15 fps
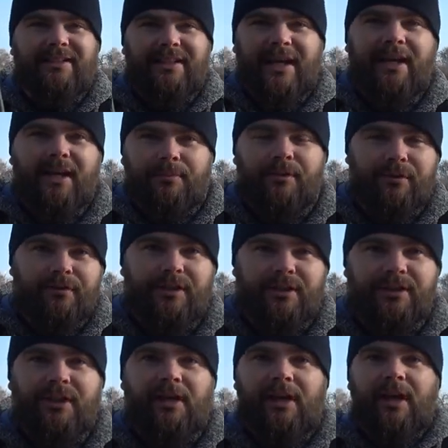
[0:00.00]
snag up your
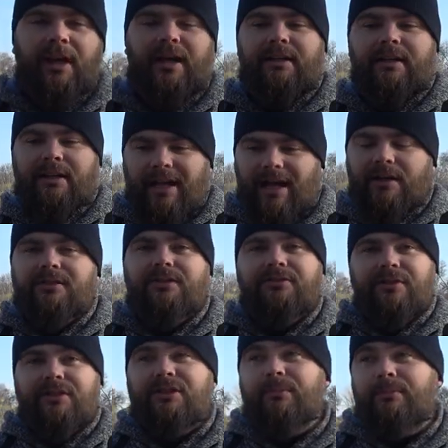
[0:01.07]
fish and allows a
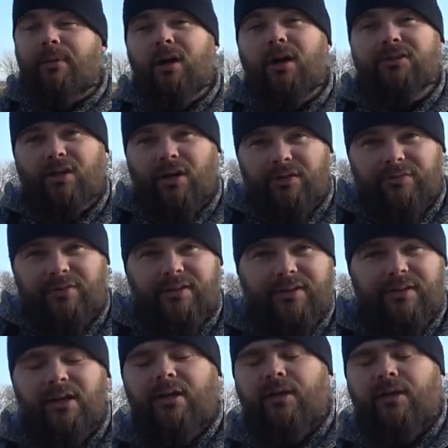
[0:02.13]
fish to pass over it,